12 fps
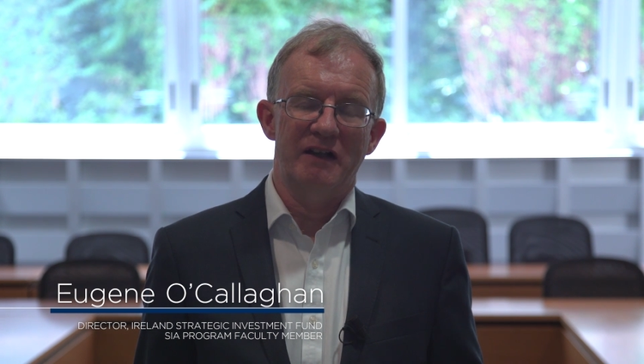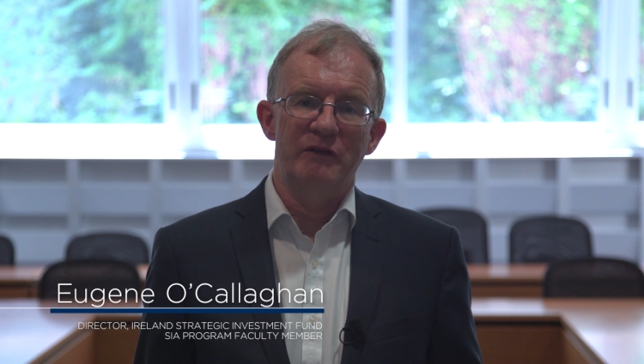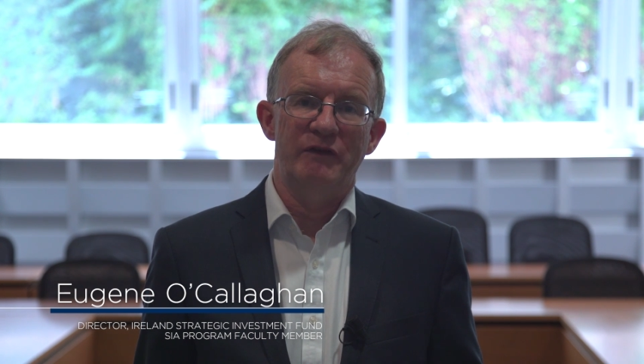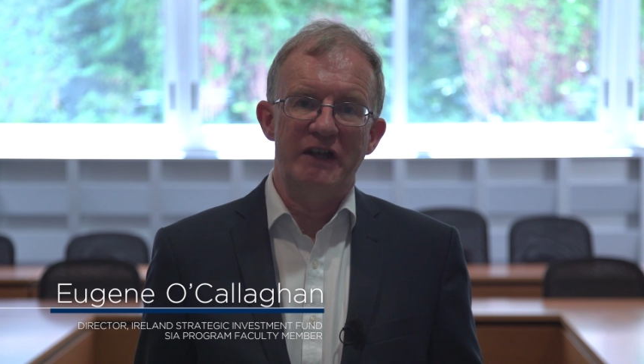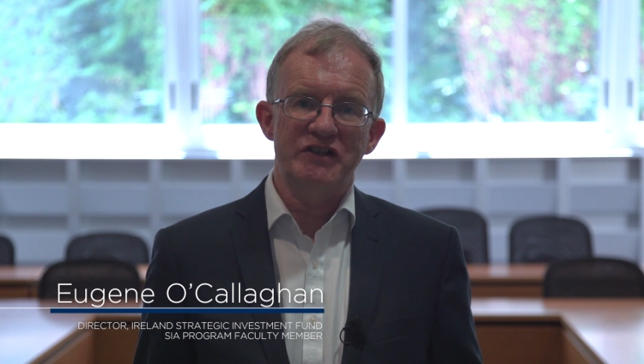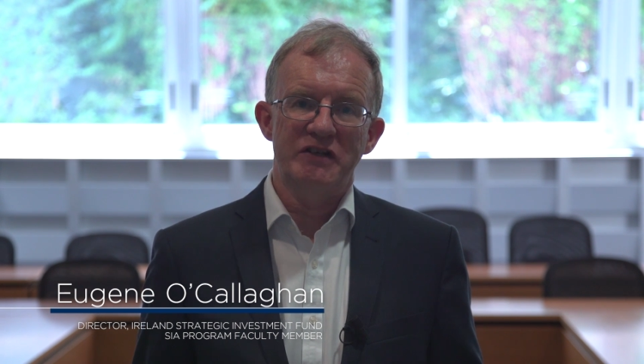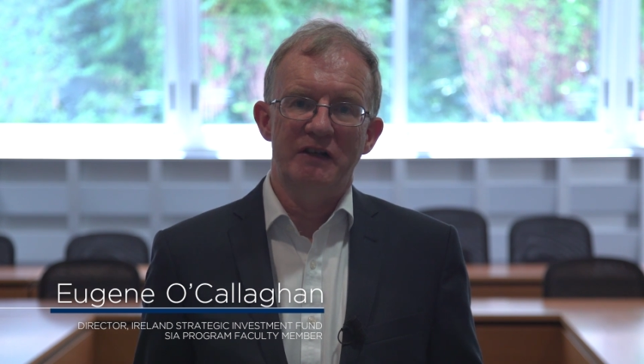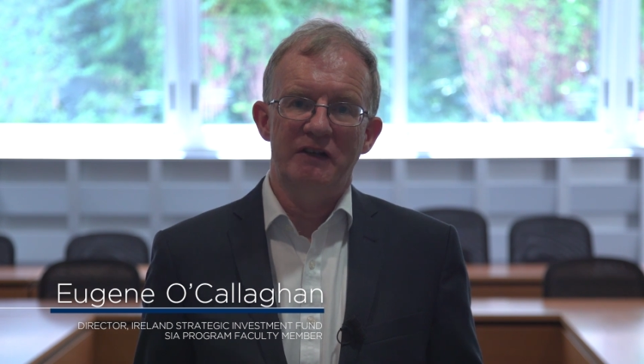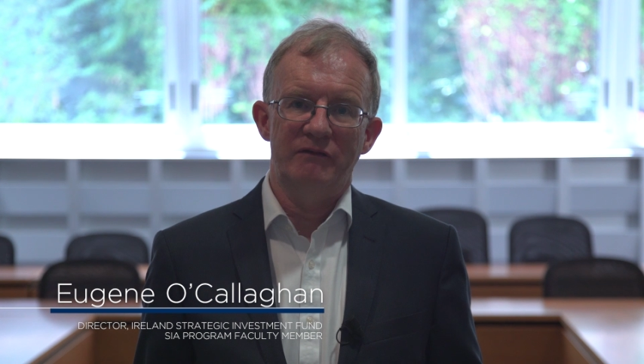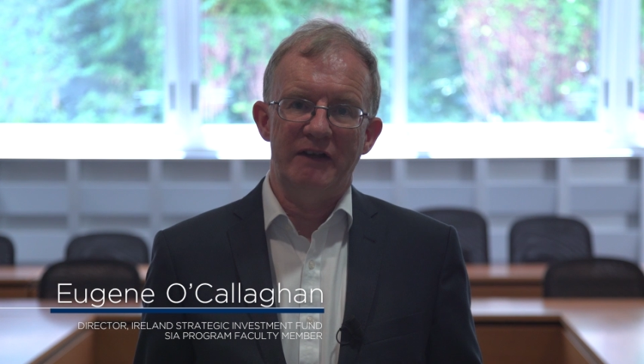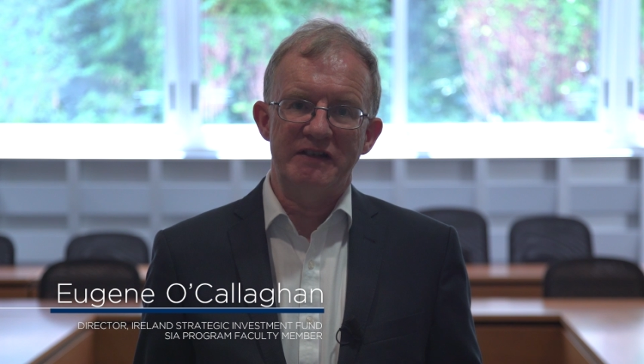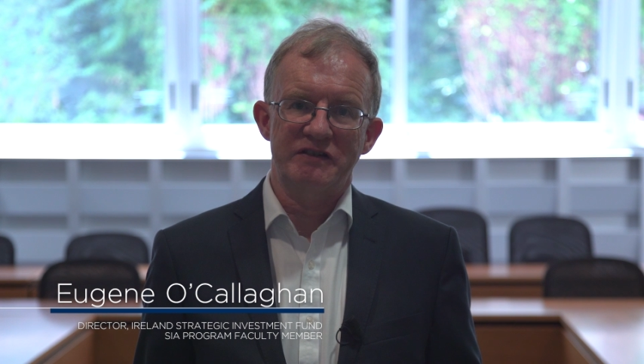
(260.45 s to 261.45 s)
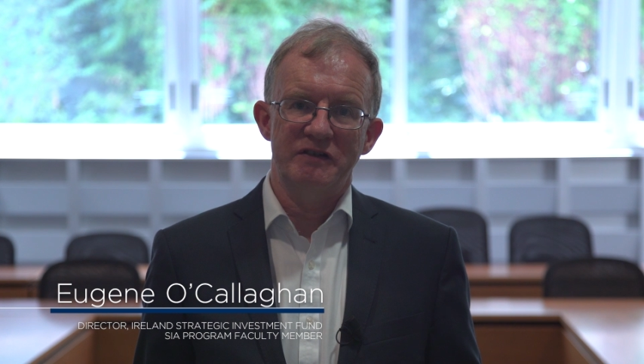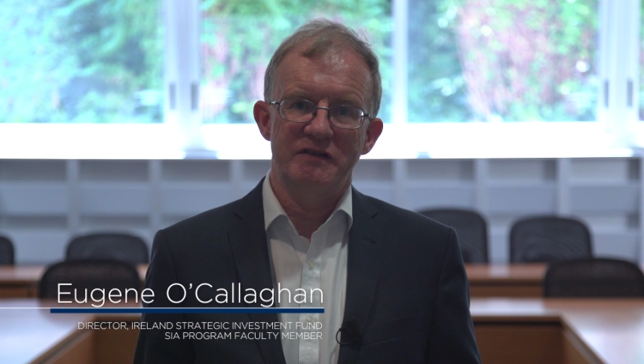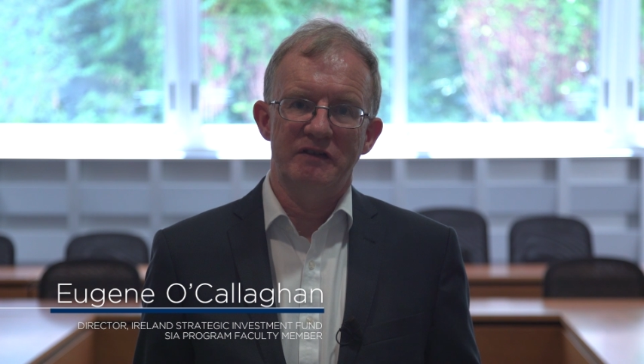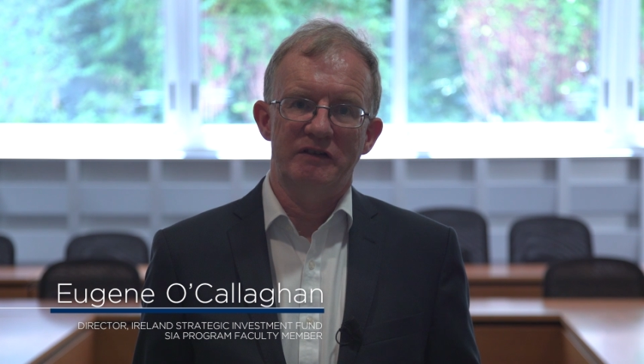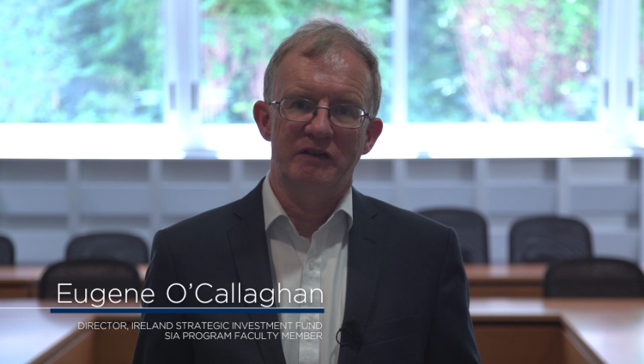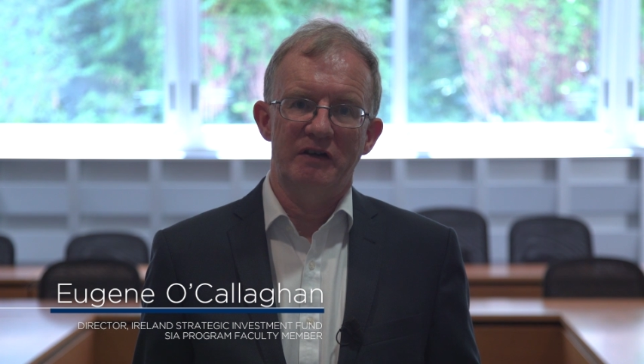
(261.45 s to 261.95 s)
conventional
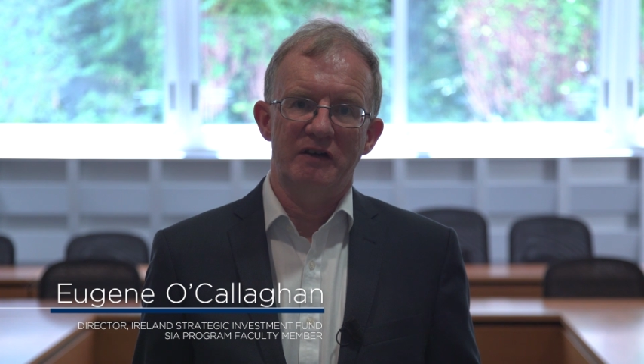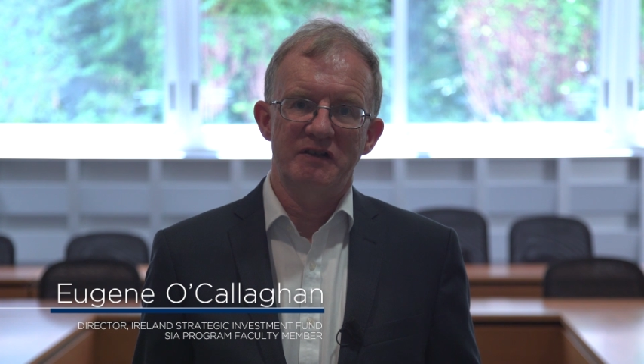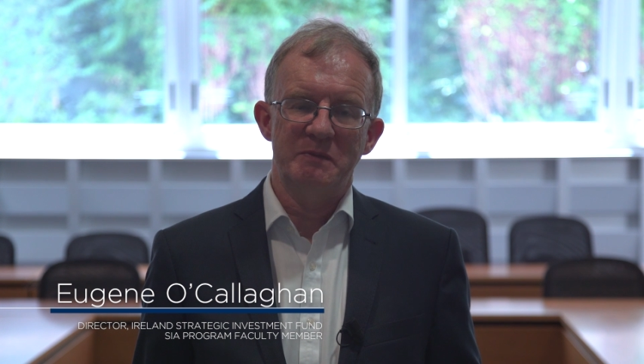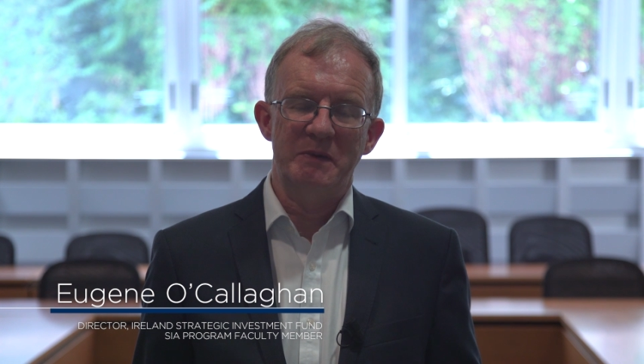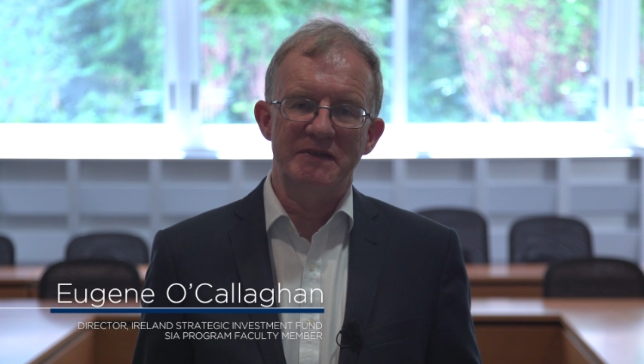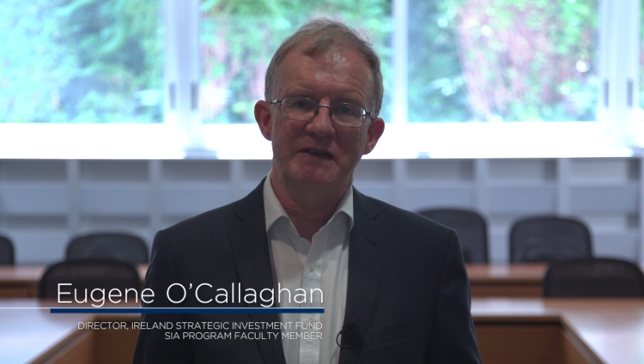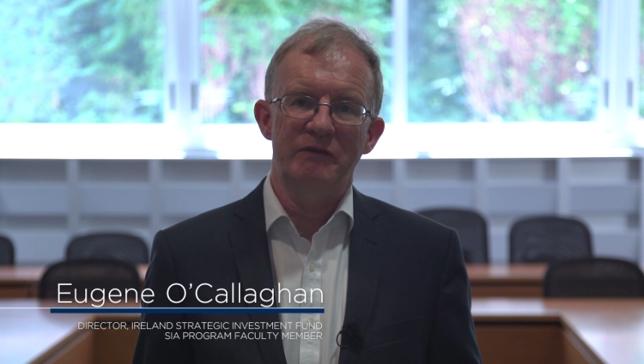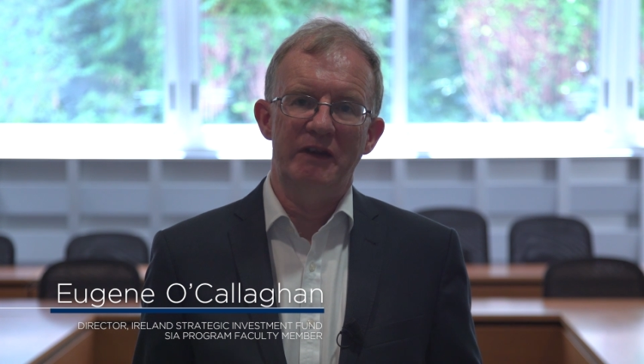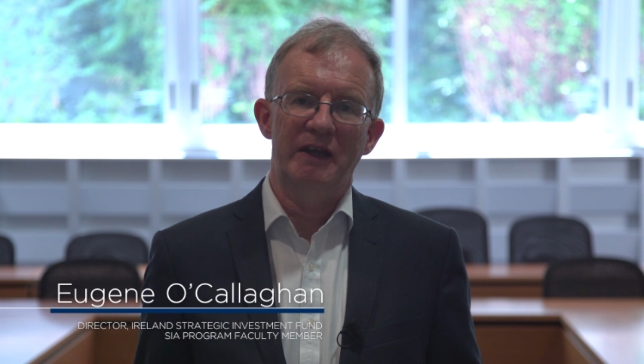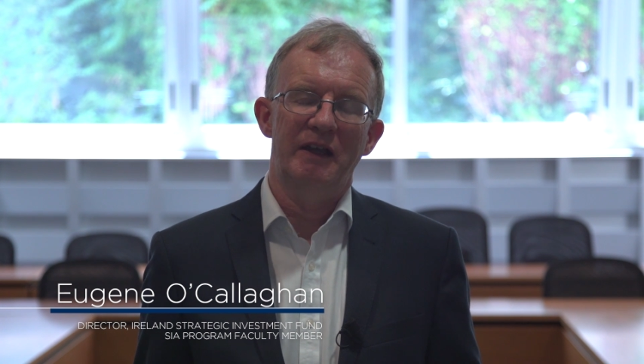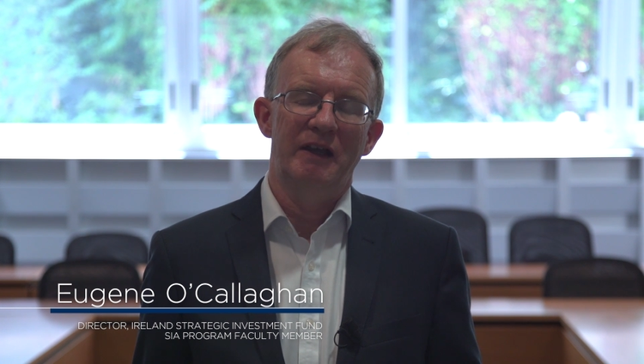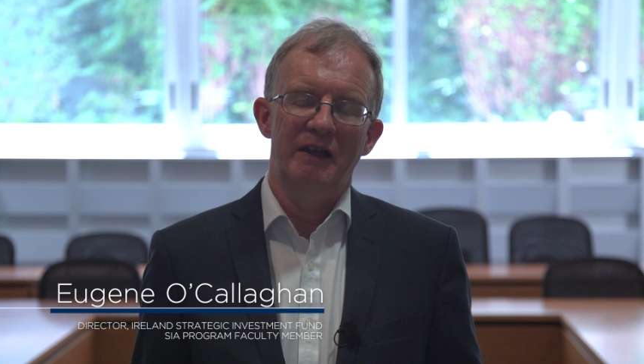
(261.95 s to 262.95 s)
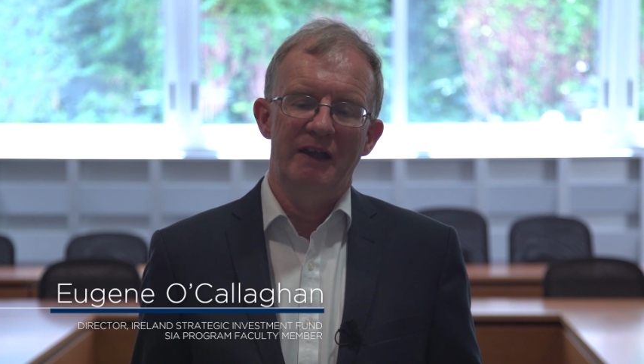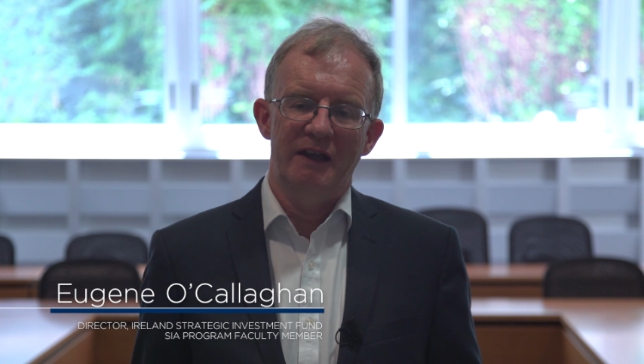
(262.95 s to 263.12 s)
investors. There are specific